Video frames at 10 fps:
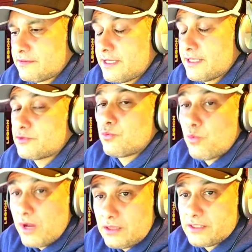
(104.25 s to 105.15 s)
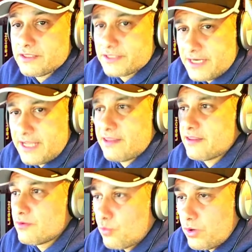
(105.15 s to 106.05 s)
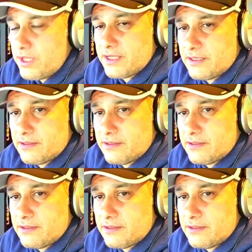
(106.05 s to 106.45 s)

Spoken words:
as well as Nathan Wade,